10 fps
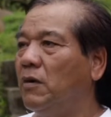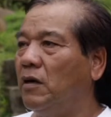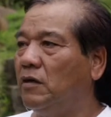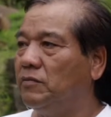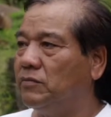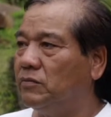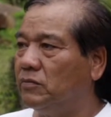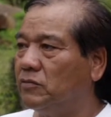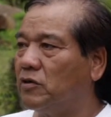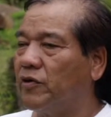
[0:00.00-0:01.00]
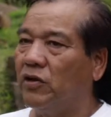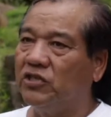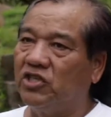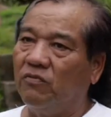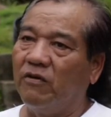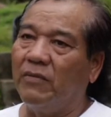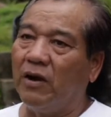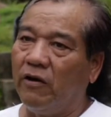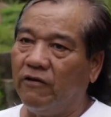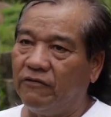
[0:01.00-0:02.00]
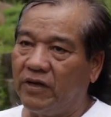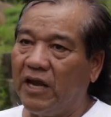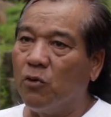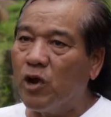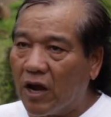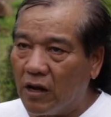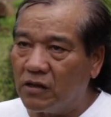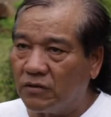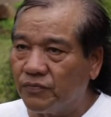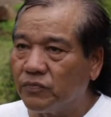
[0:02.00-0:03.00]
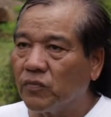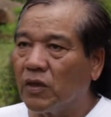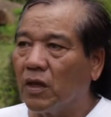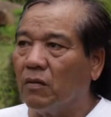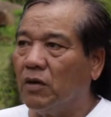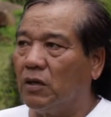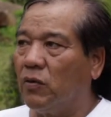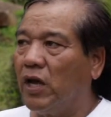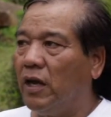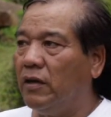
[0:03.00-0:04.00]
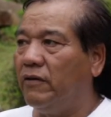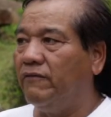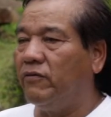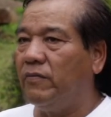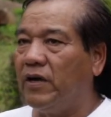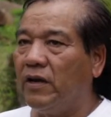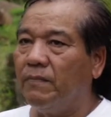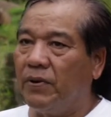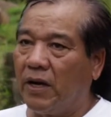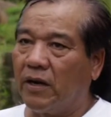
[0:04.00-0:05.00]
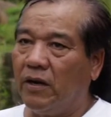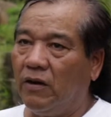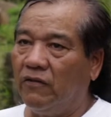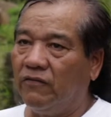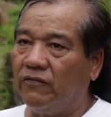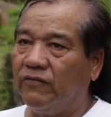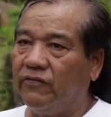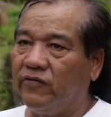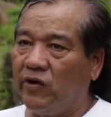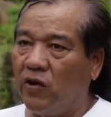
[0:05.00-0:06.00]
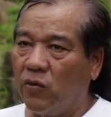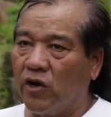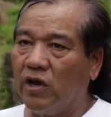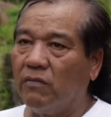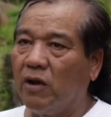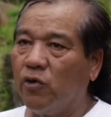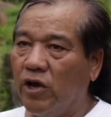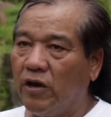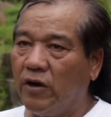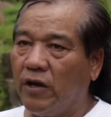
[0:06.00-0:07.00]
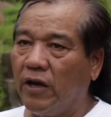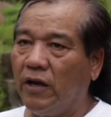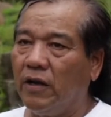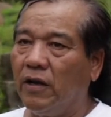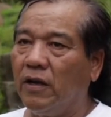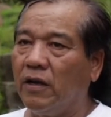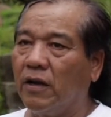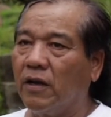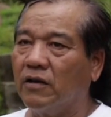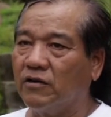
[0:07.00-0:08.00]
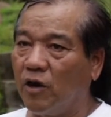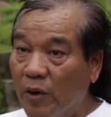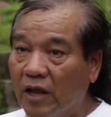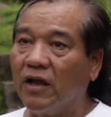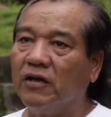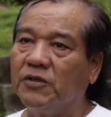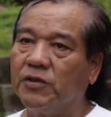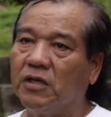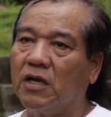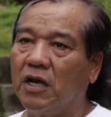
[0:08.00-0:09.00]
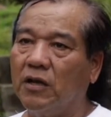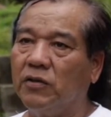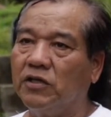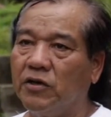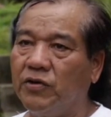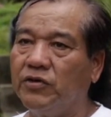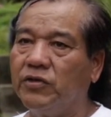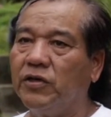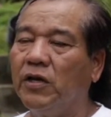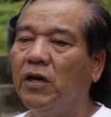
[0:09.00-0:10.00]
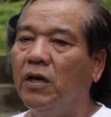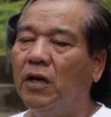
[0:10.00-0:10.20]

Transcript: um, tropical storm of Erika, but we had a very big impact of the Hurricane Maria in the Dominica, especially Kalinago territory.